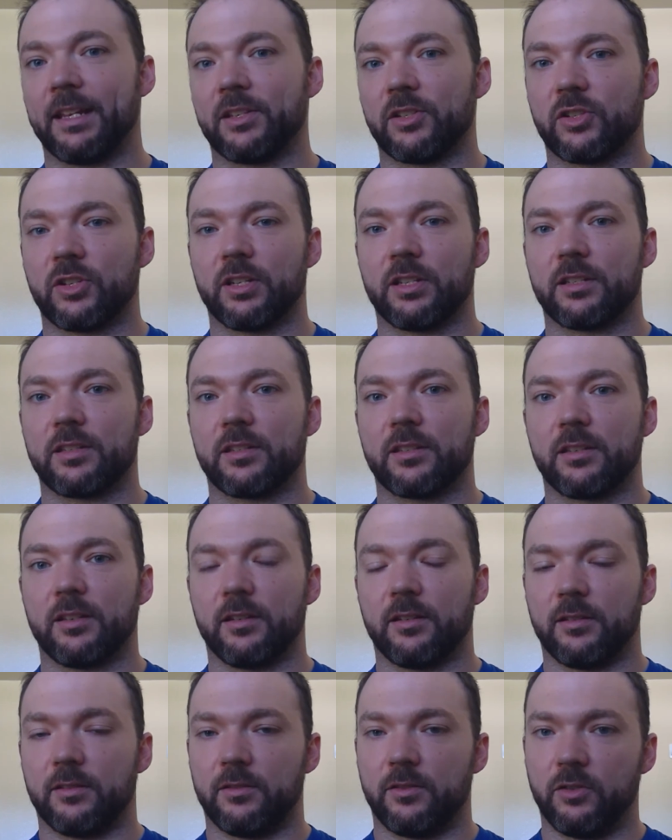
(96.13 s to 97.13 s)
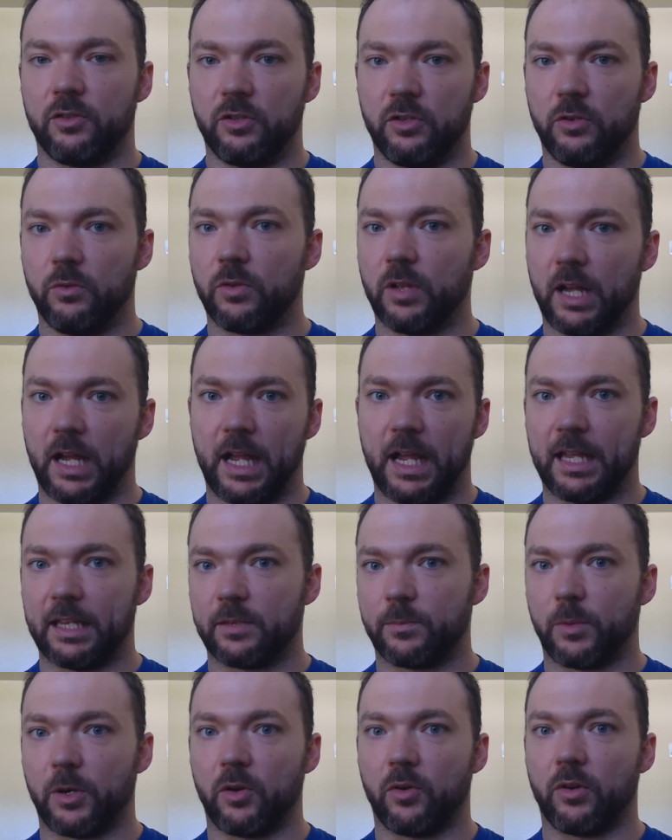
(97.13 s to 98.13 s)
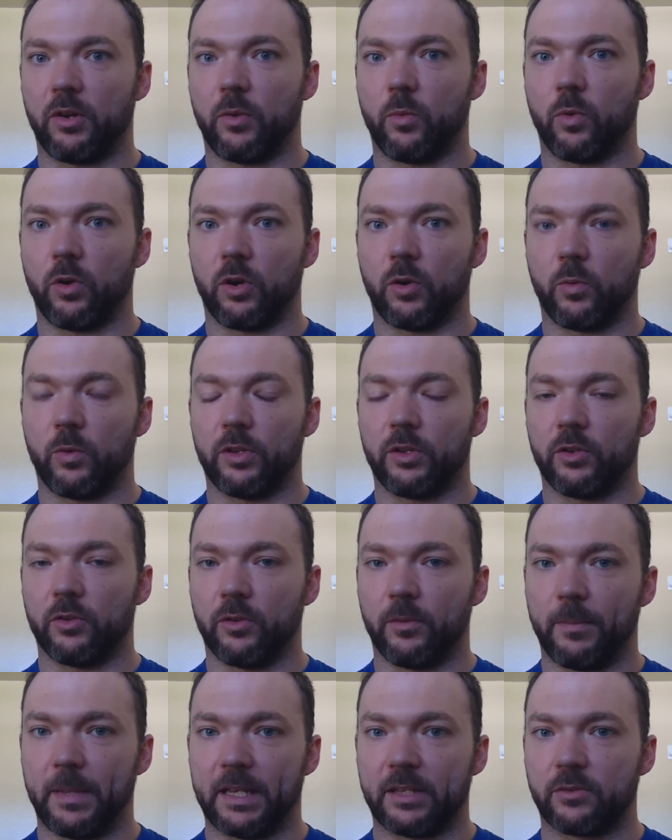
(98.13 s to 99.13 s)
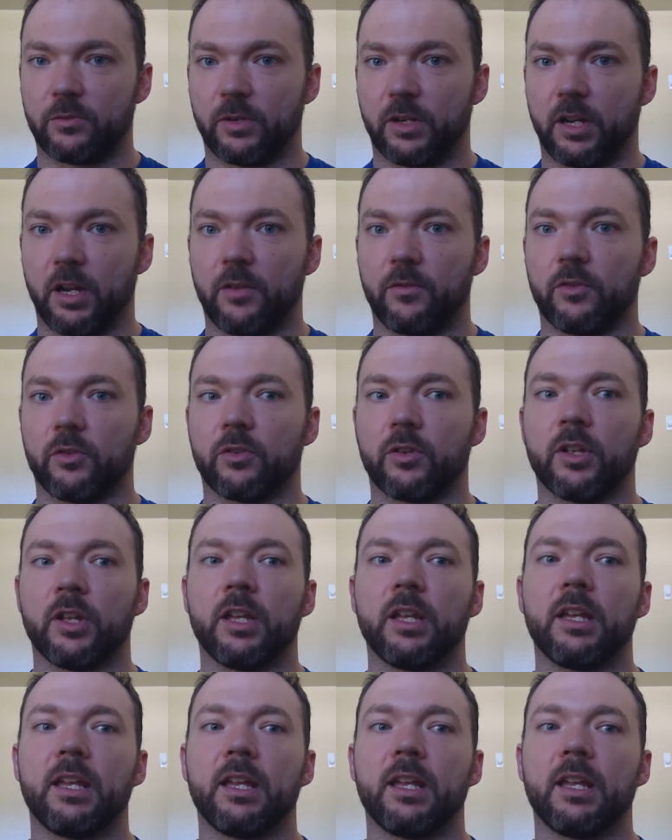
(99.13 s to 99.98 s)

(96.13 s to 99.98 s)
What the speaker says: is just to do the highest priority work when you're the best recovered,